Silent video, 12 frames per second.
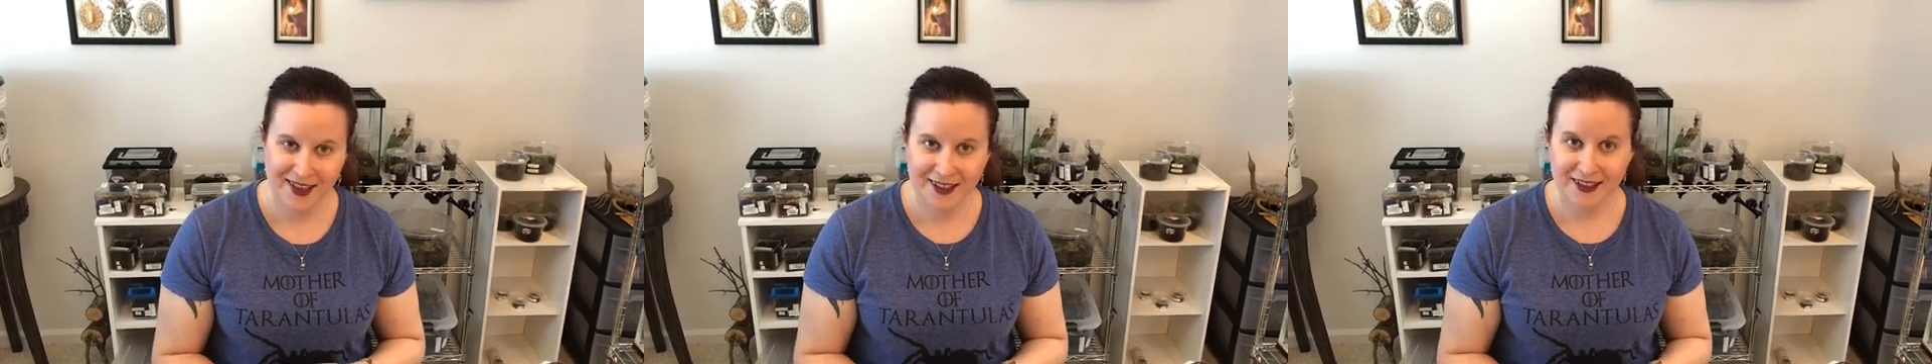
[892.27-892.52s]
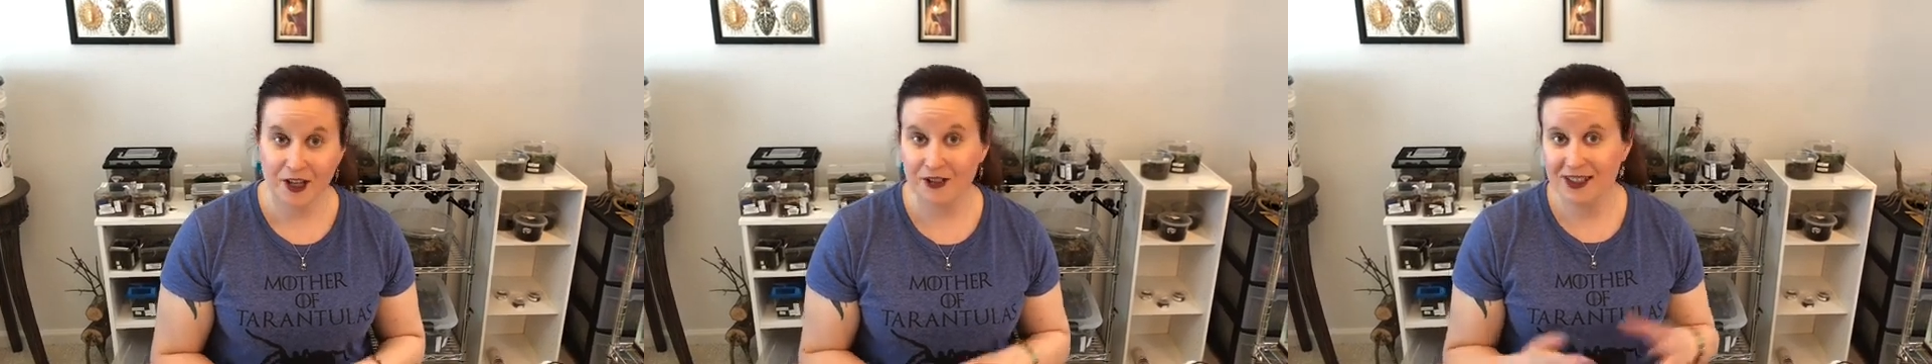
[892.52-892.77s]

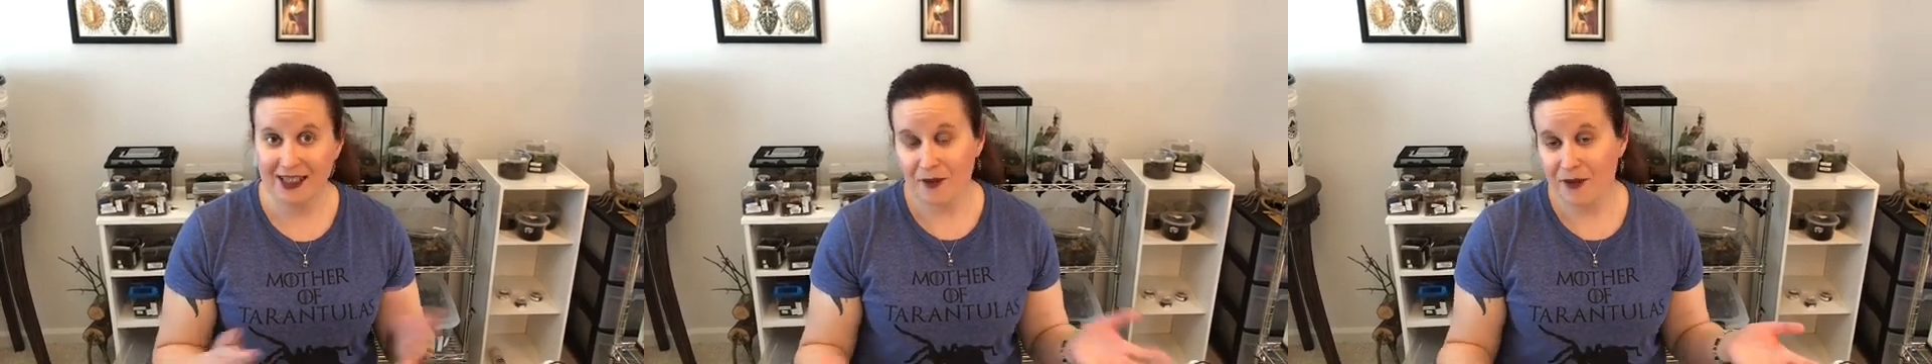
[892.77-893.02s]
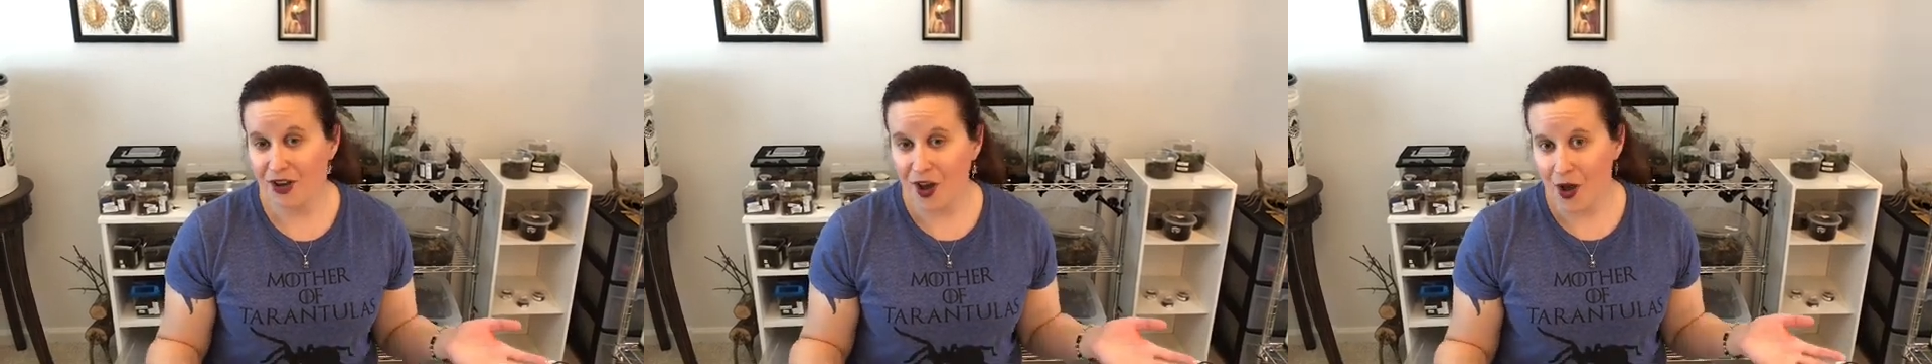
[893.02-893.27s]
So just let
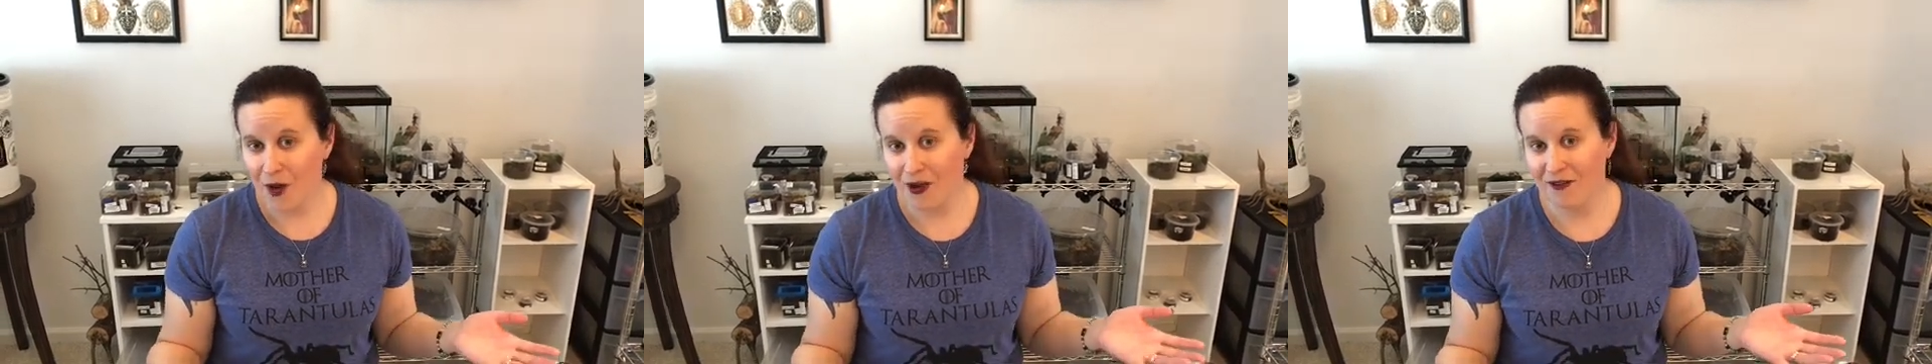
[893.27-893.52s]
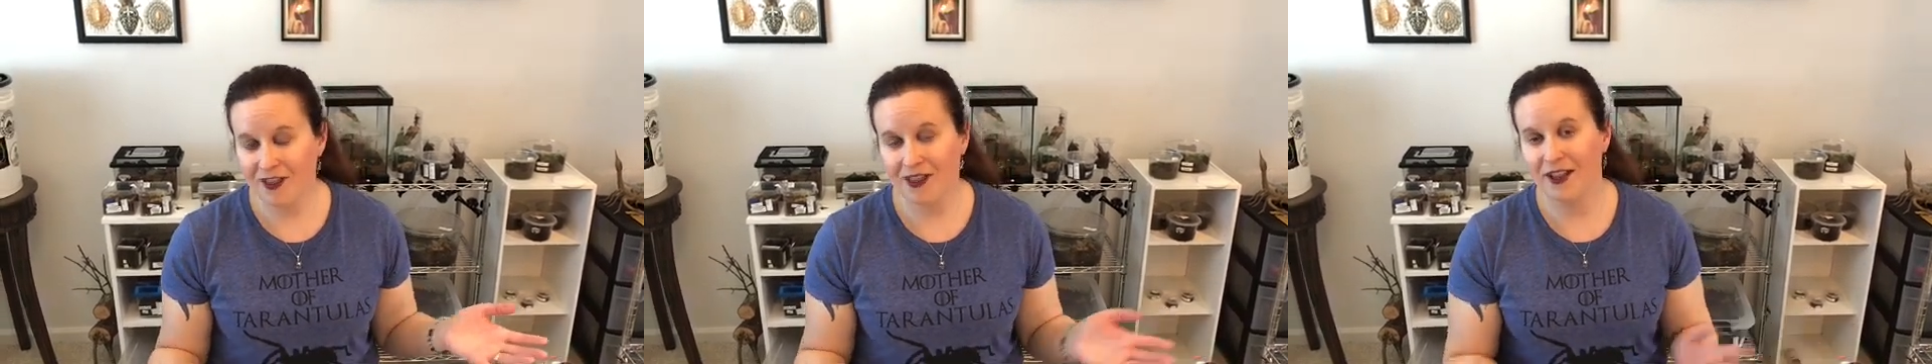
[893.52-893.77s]
me know
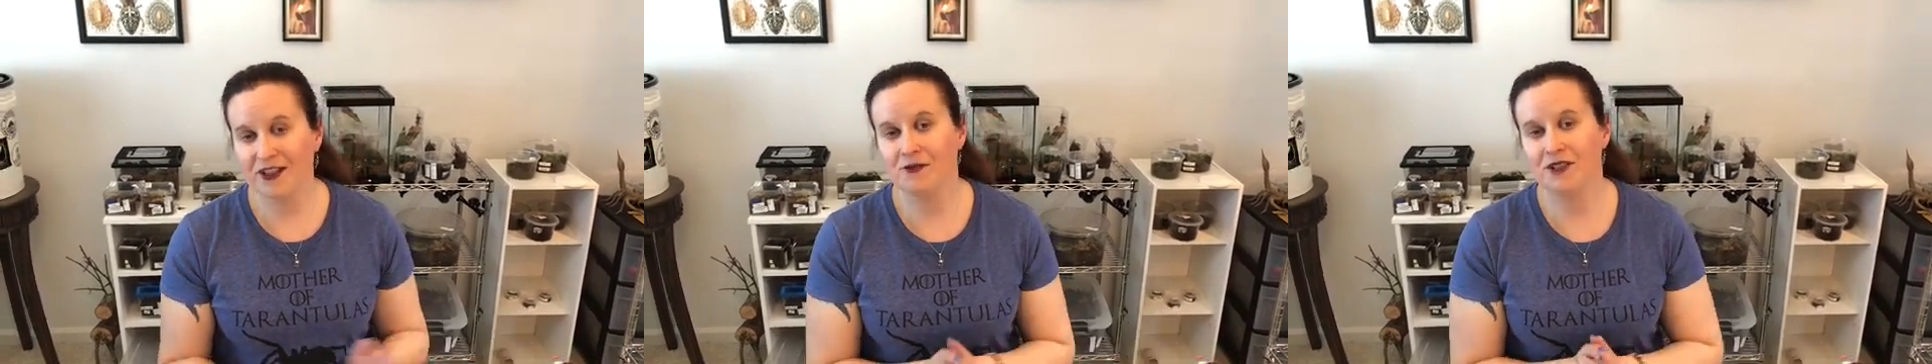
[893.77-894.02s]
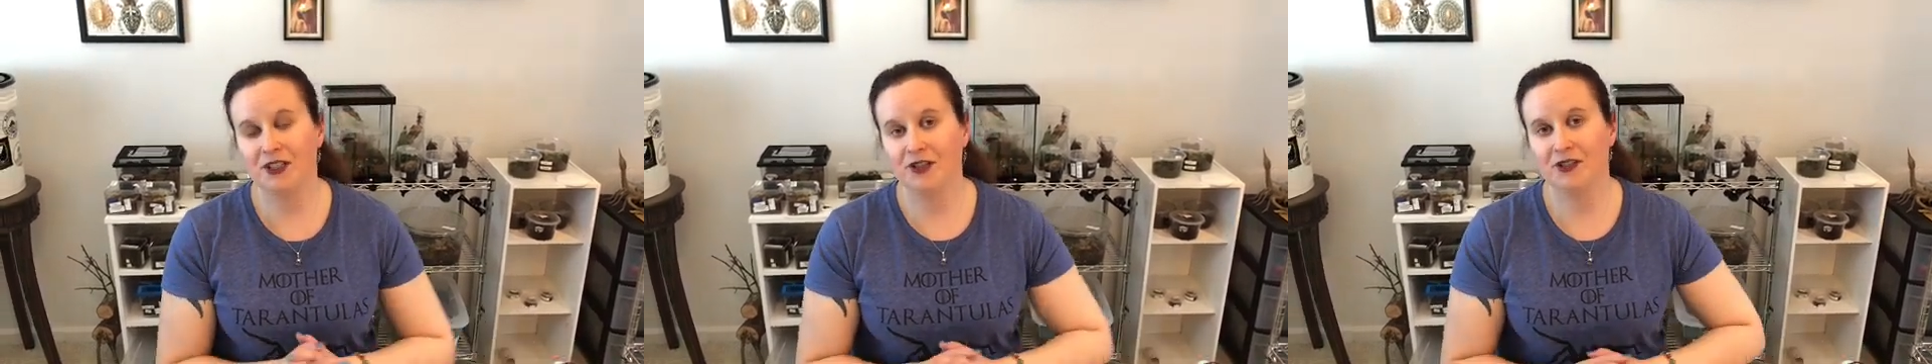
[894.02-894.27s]
if you thought this
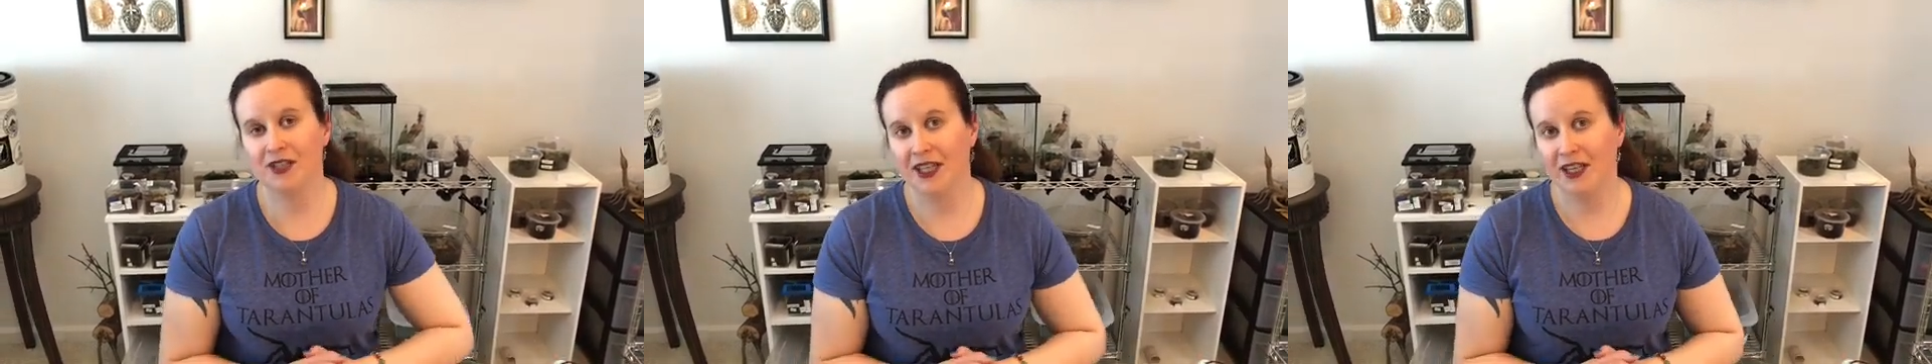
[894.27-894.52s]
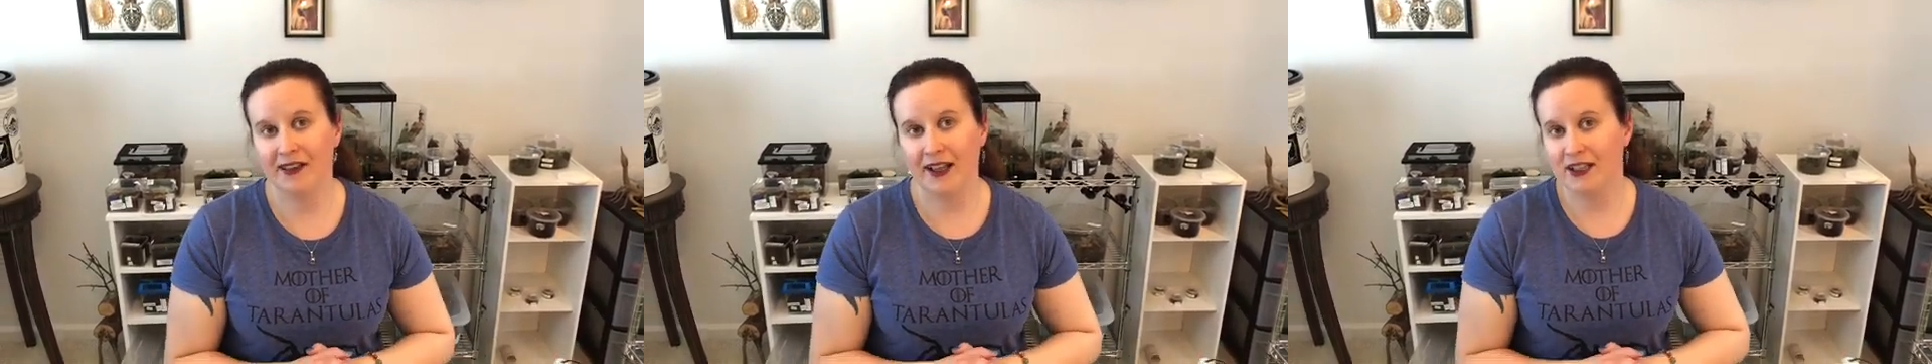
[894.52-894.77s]
was interesting
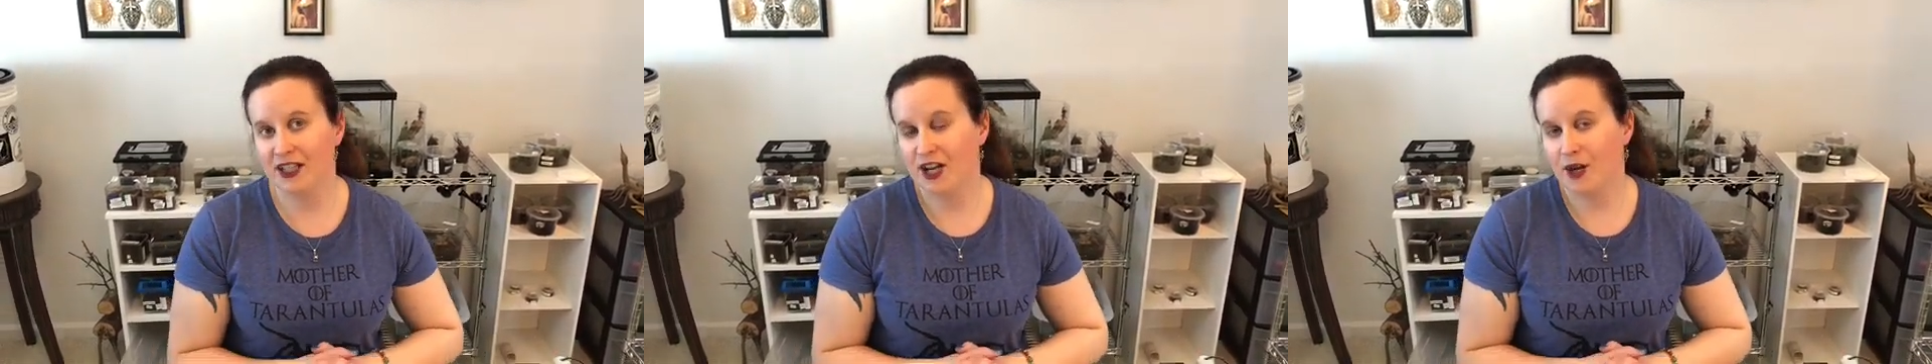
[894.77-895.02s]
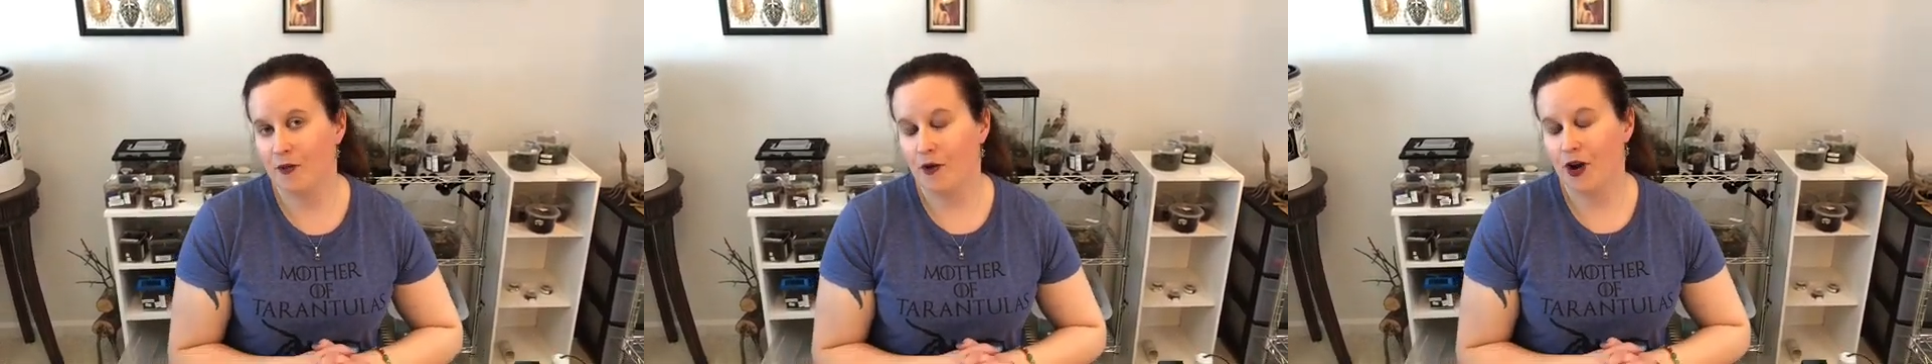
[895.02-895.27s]
and you'd like to
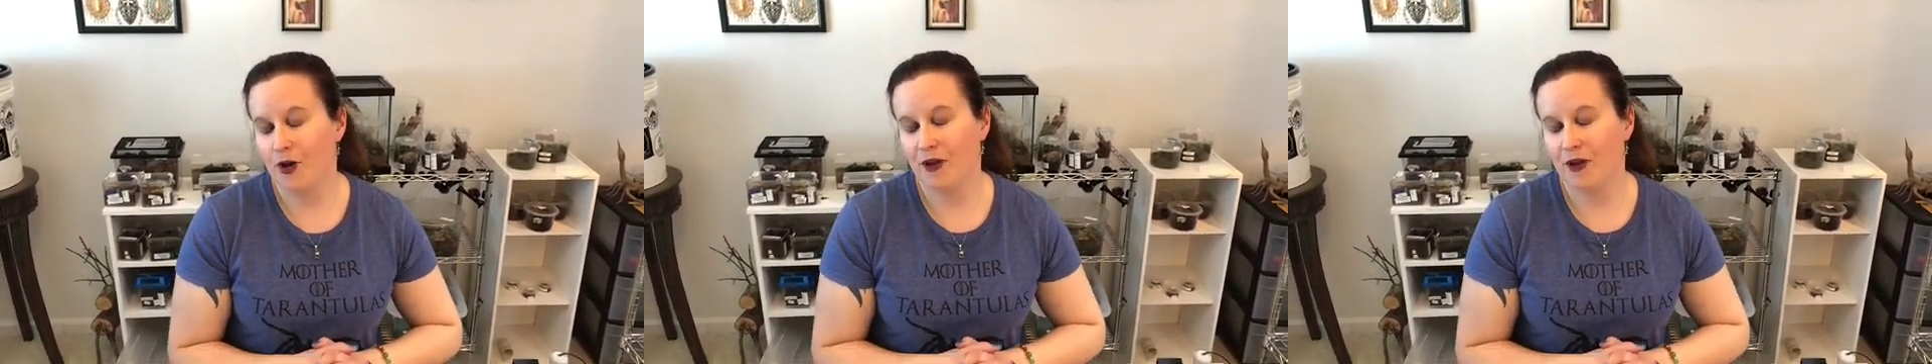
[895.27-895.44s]
hear more.